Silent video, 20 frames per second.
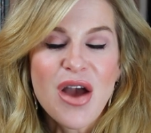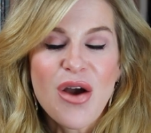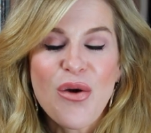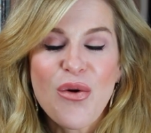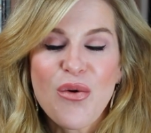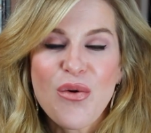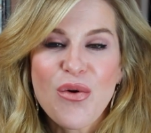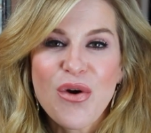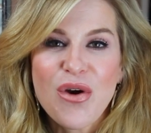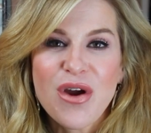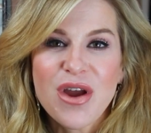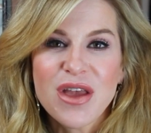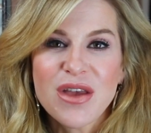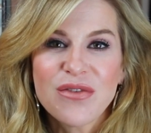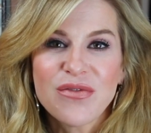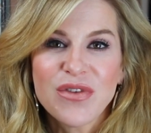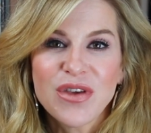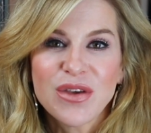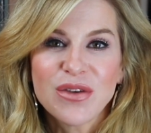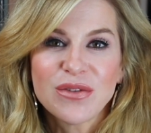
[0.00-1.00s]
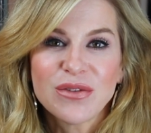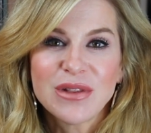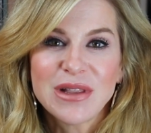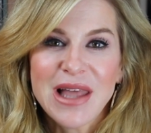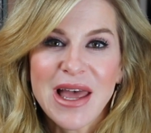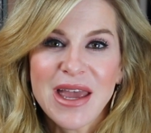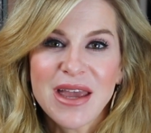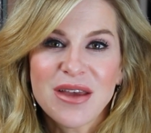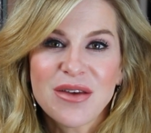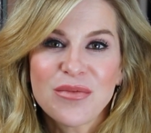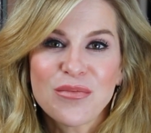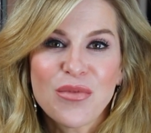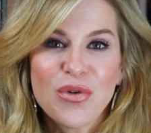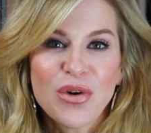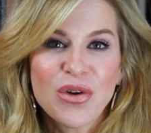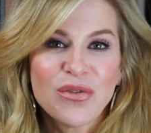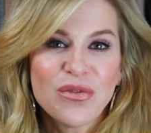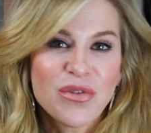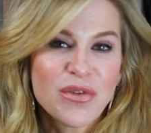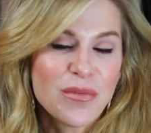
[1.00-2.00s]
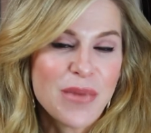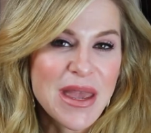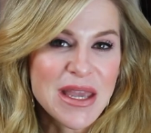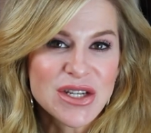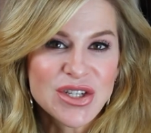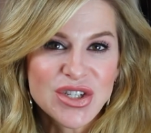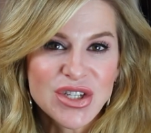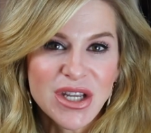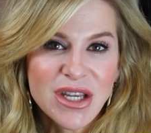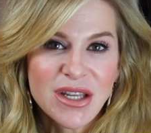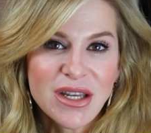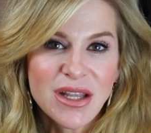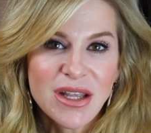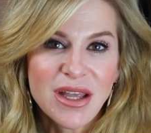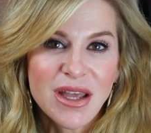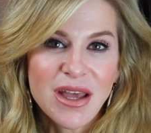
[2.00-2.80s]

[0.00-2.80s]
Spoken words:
or if you'd like more information,